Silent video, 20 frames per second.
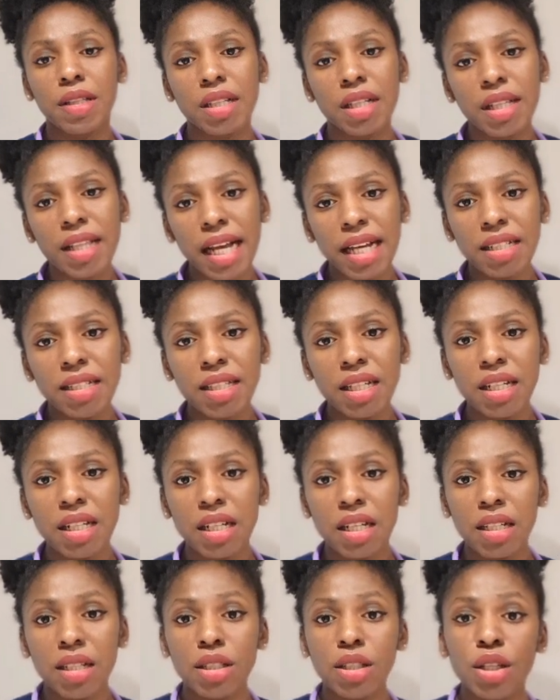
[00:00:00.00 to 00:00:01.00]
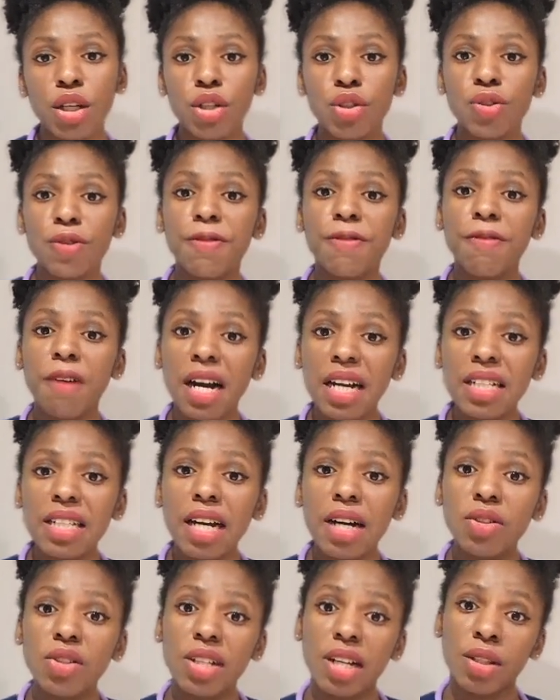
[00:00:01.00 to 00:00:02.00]
The next thing is to find
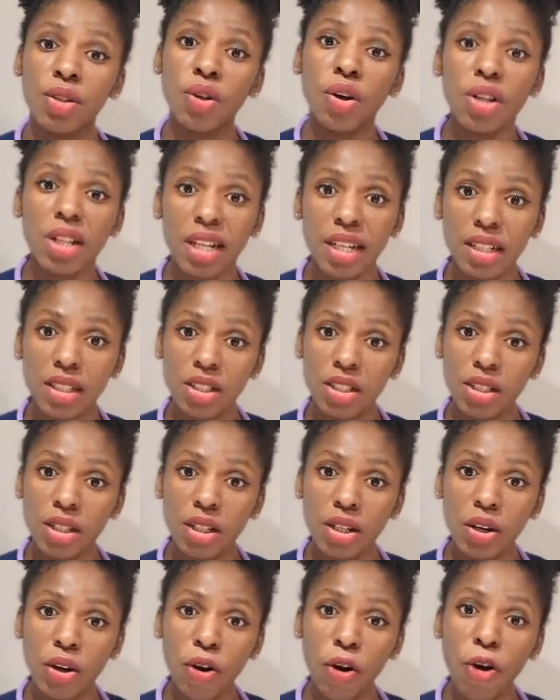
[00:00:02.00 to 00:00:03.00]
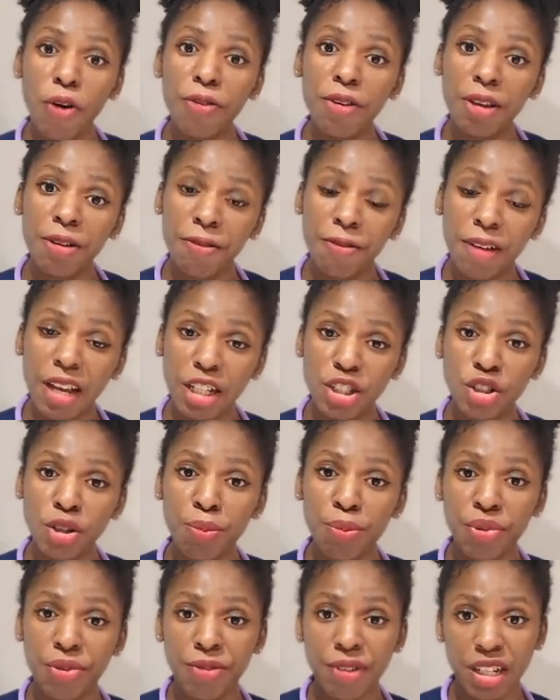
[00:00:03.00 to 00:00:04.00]
out their knowledge of infection
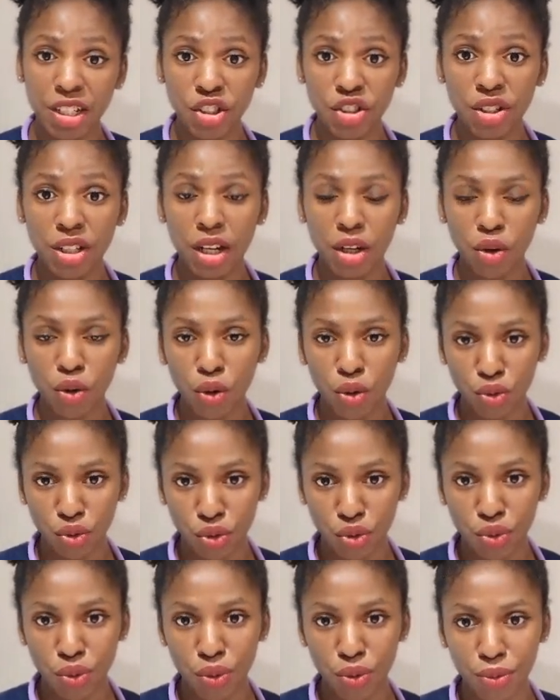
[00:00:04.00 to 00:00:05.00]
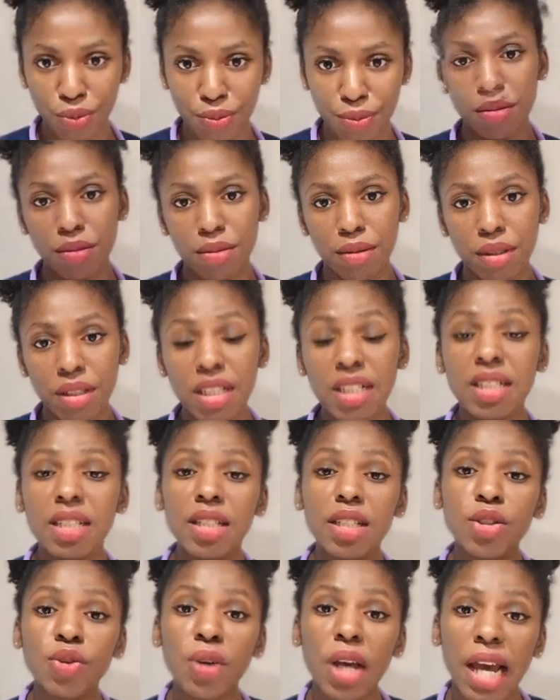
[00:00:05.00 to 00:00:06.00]
prevention and control. This
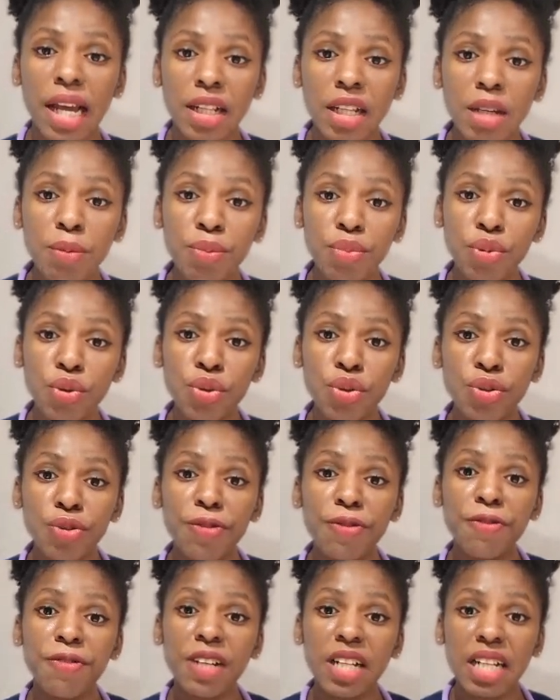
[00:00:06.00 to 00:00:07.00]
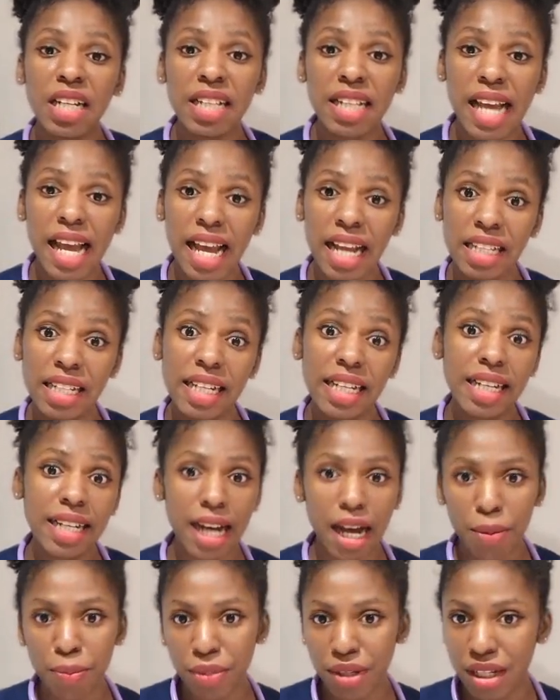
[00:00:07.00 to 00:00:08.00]
is to enable you fill in any
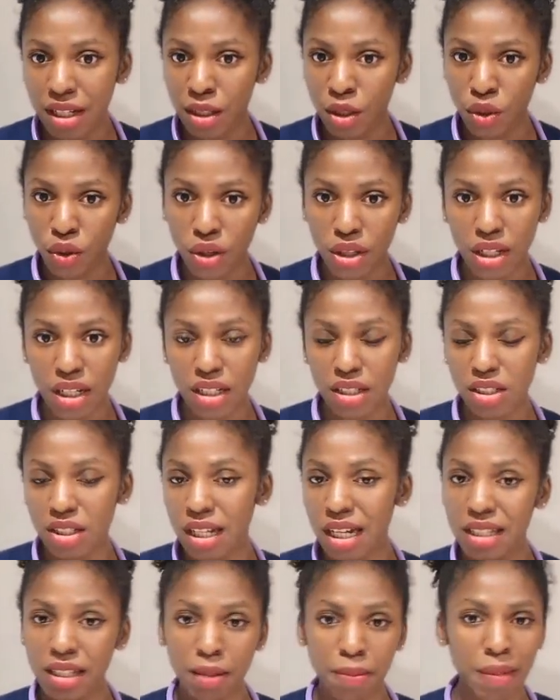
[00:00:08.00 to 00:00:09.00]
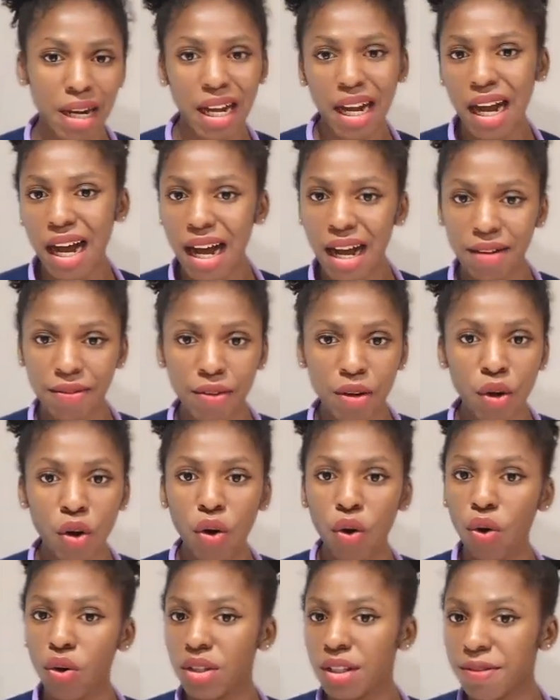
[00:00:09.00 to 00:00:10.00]
gap in knowledge that they might have
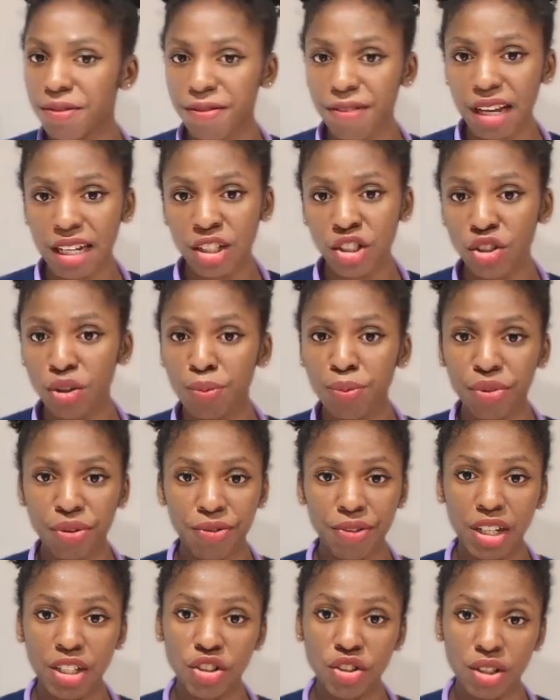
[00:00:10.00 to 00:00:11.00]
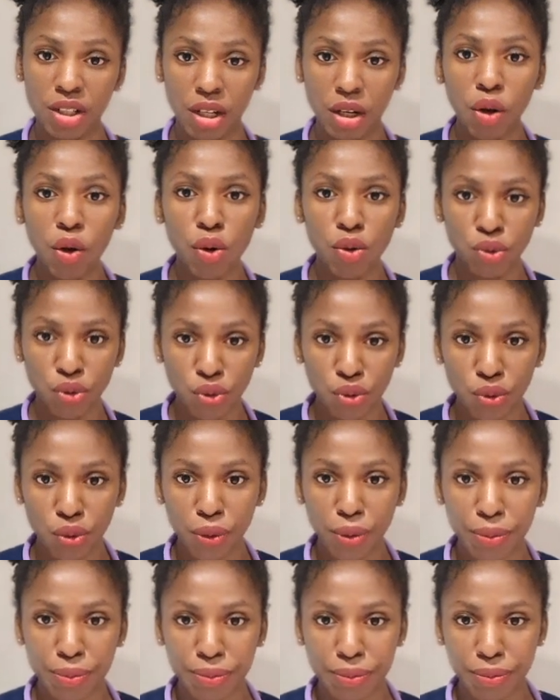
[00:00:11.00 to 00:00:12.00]
on infection prevention and
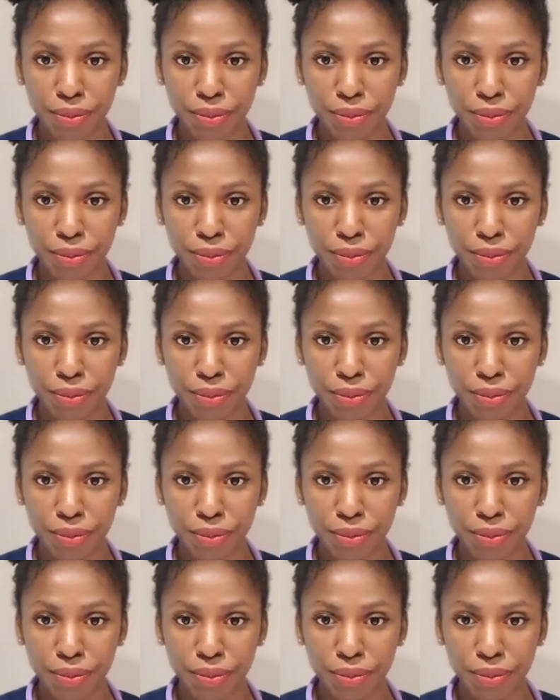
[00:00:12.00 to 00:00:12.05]
control.